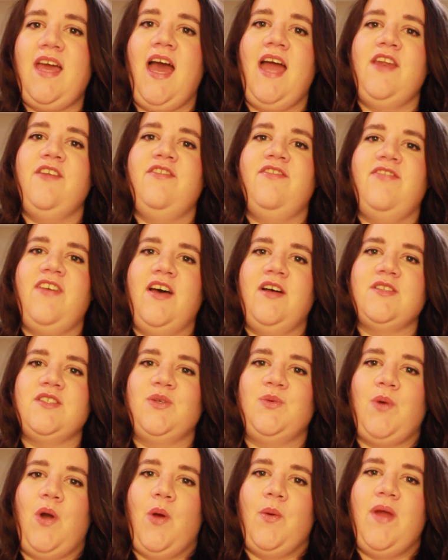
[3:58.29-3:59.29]
kind of
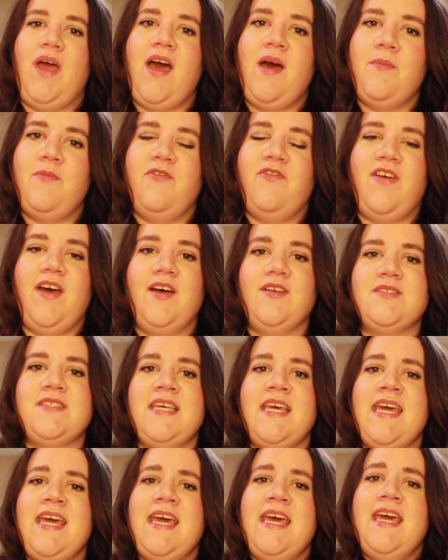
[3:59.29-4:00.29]
felt grown up,
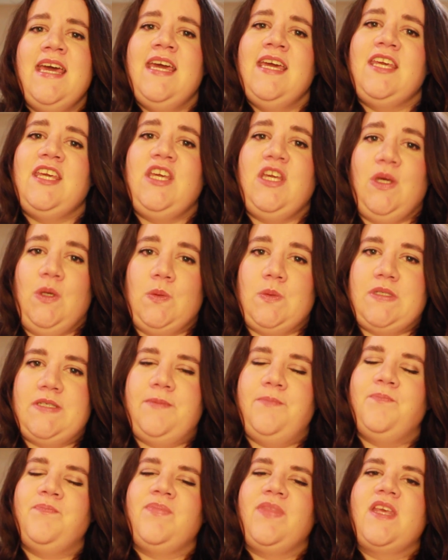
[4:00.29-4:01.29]
felt cute.